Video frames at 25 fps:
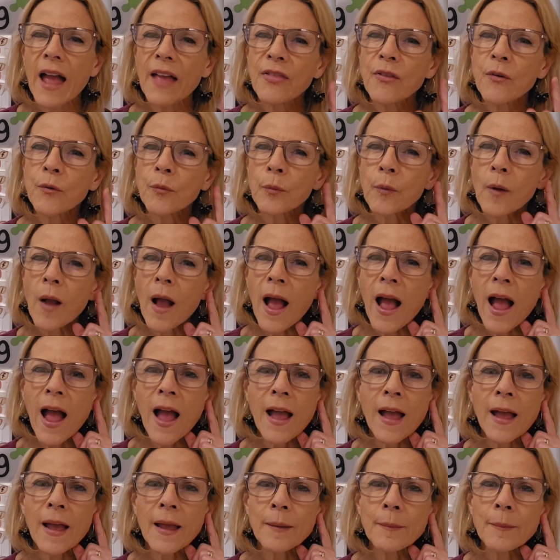And the
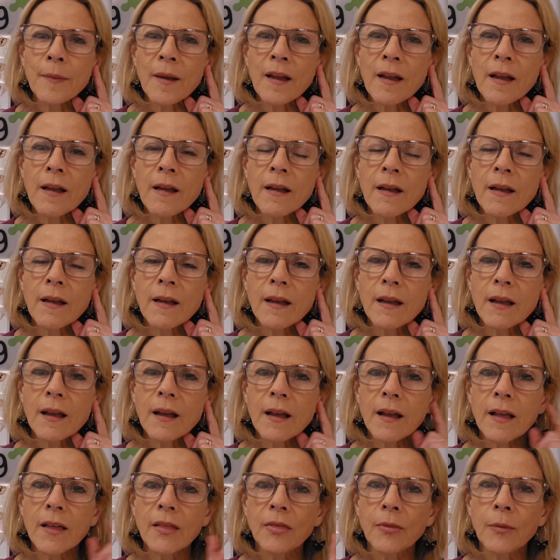rhyme,
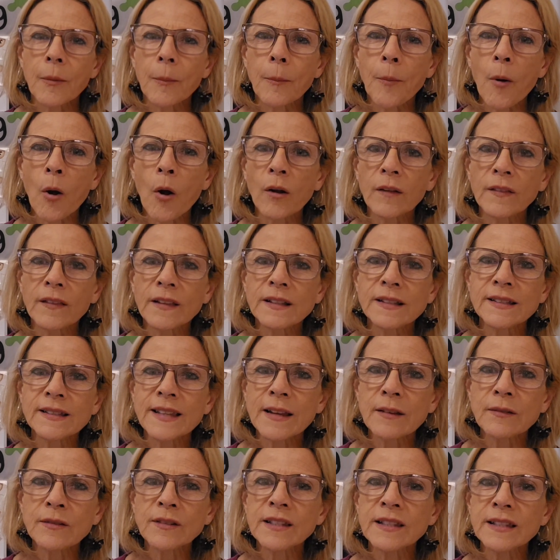the part that
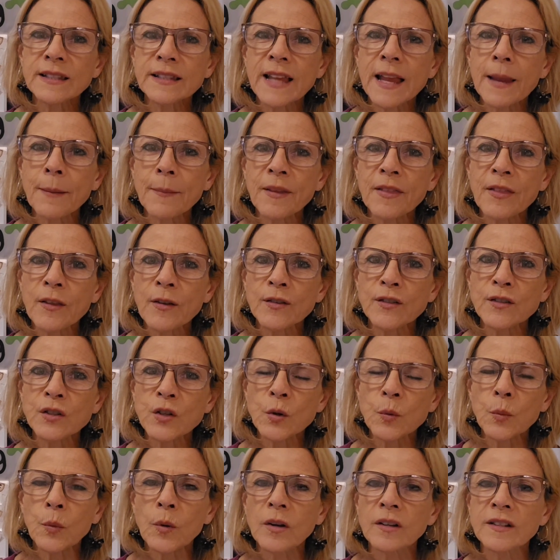sounds the same in those
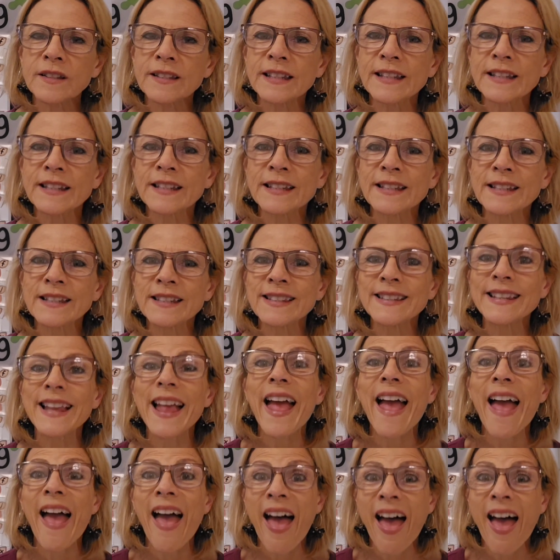two words is